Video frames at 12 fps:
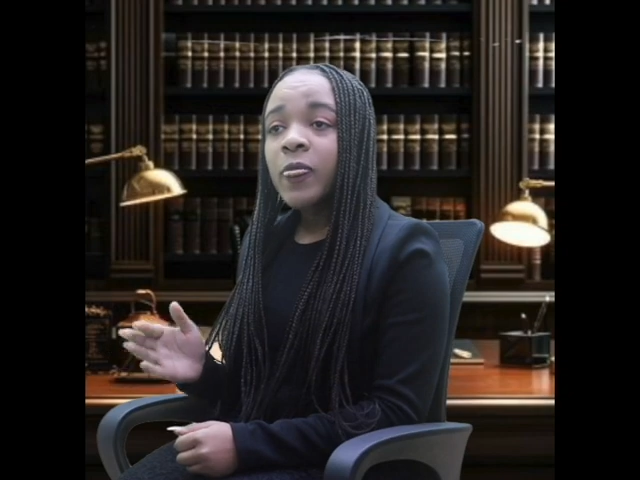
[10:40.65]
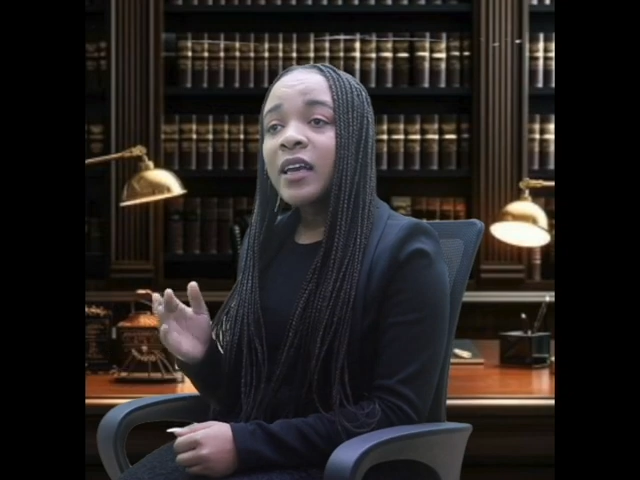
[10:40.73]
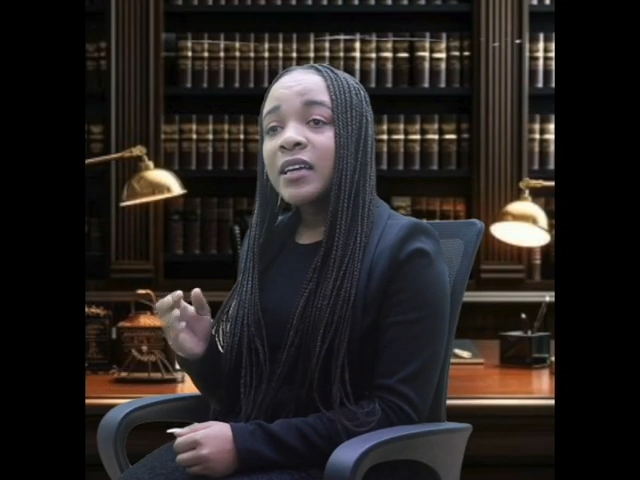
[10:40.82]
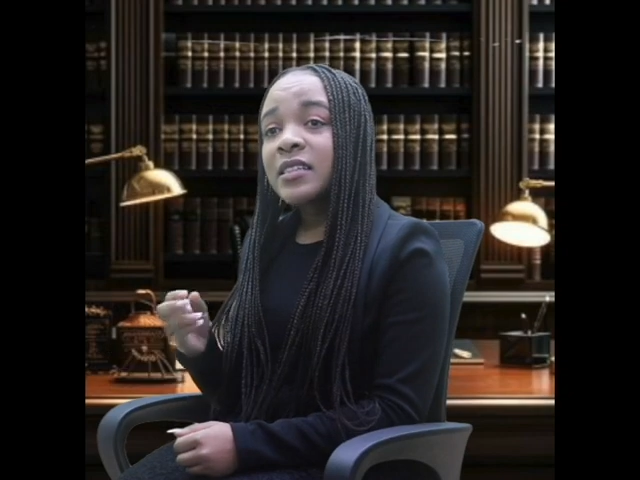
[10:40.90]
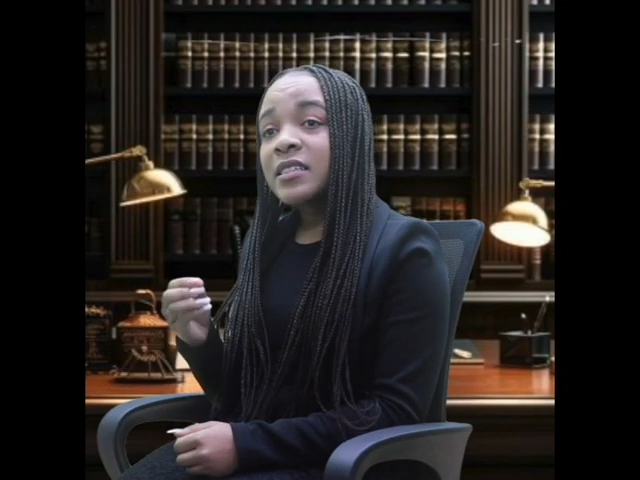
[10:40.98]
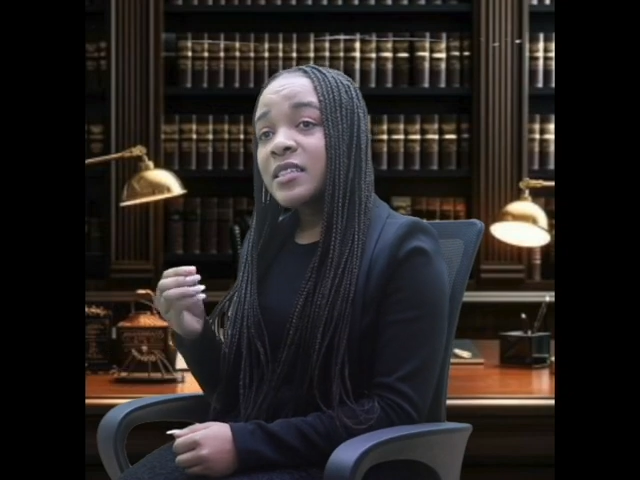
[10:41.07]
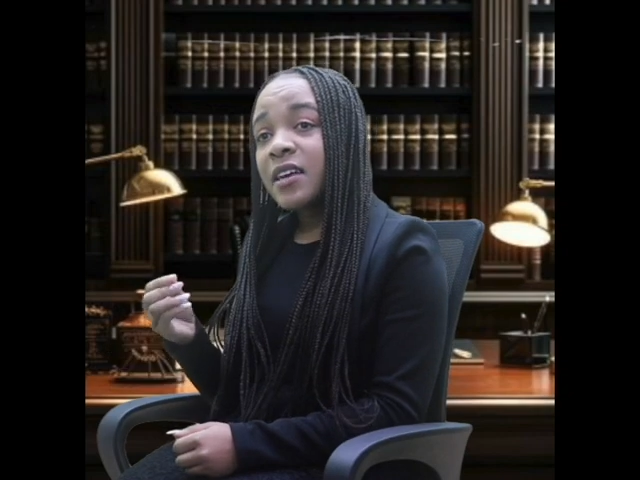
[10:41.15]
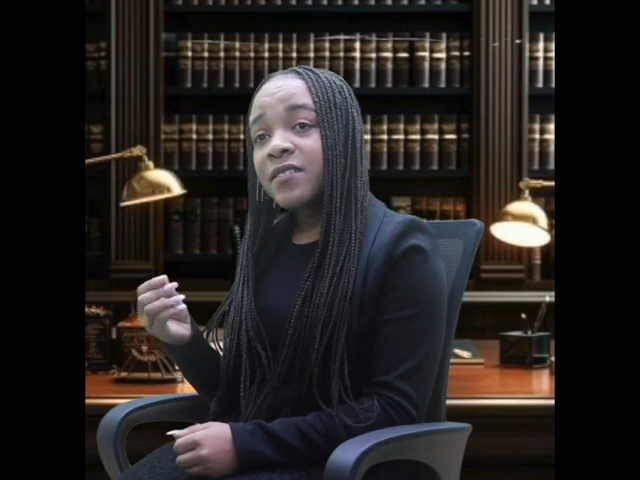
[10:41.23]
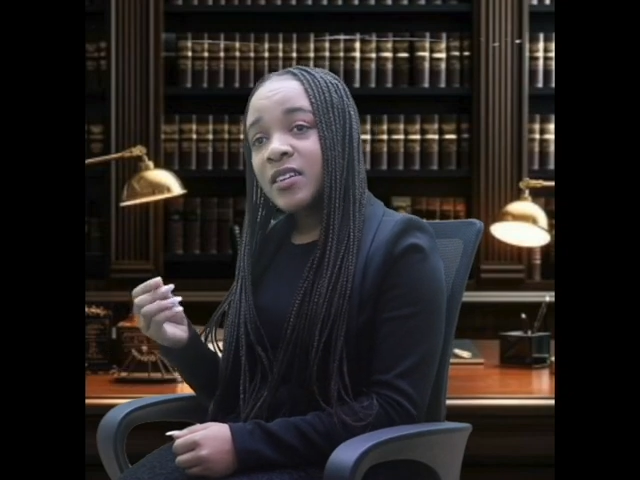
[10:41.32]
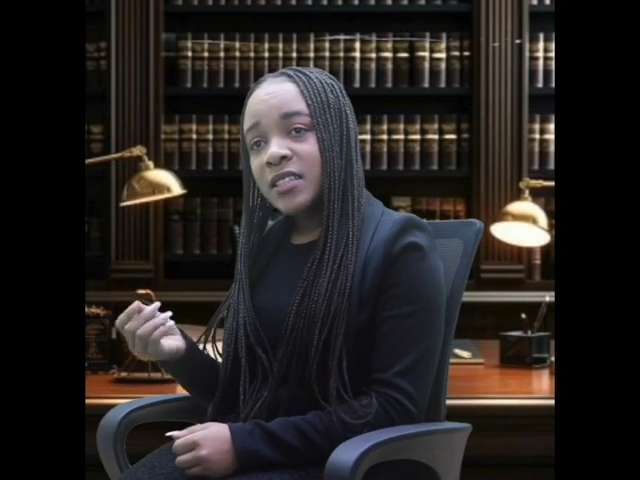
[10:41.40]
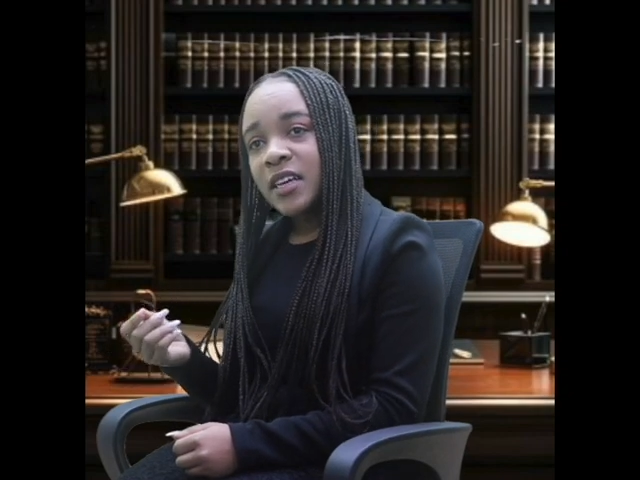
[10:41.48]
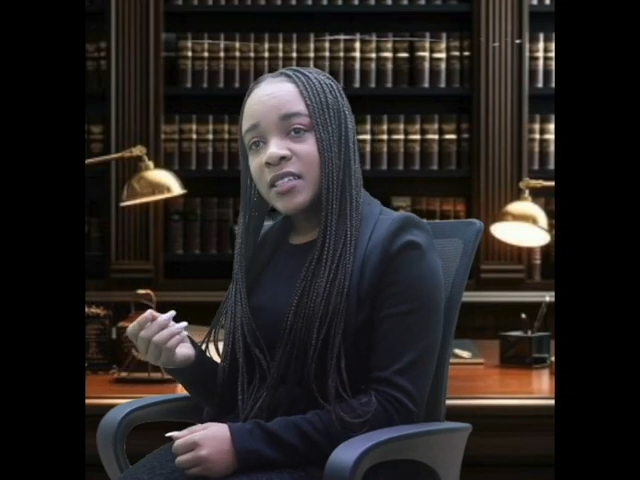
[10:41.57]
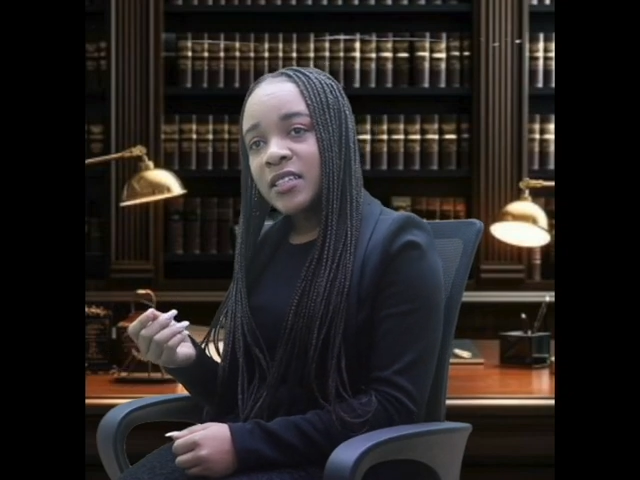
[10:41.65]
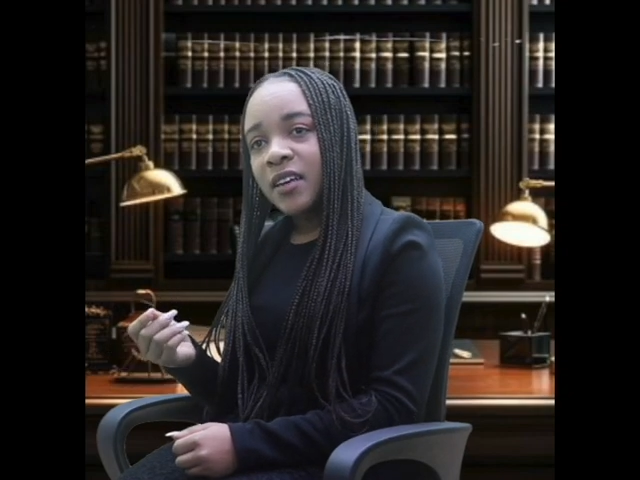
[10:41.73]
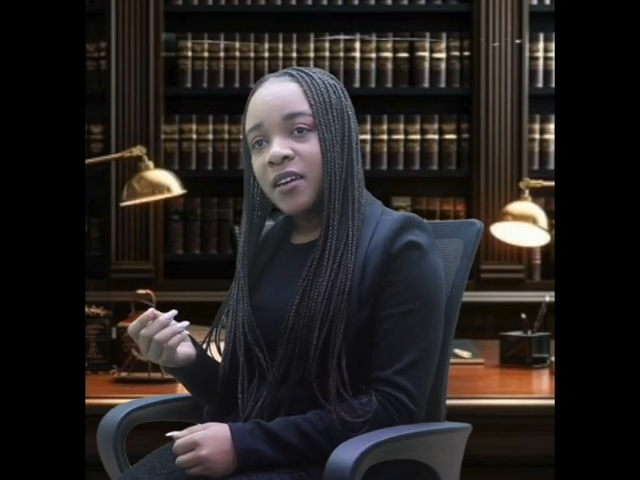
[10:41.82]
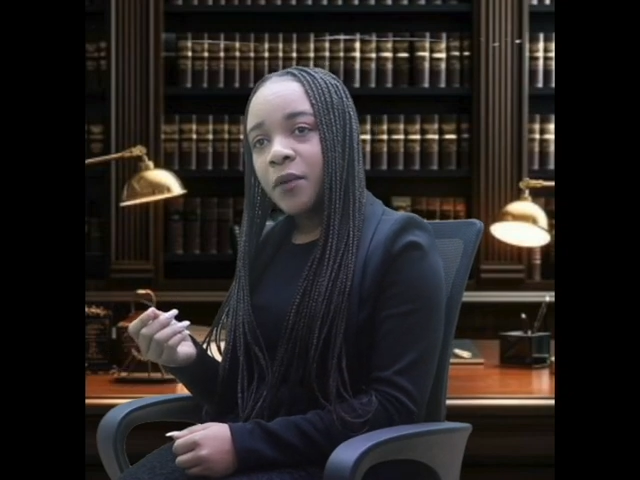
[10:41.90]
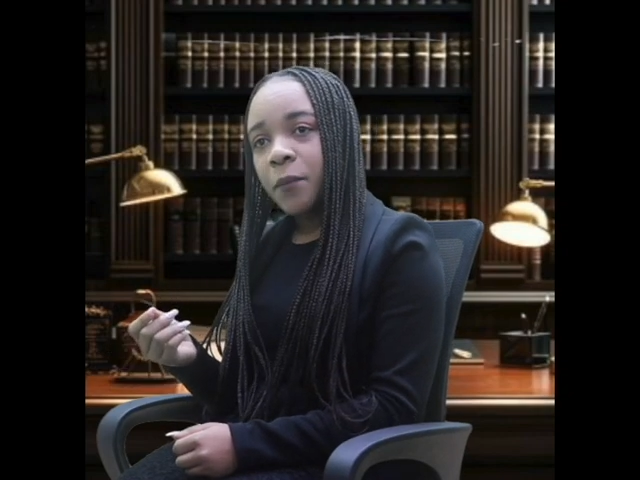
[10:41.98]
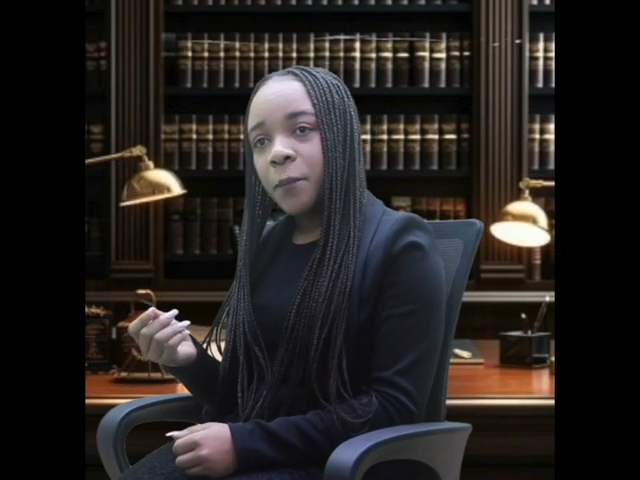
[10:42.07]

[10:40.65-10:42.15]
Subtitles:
it is devastating.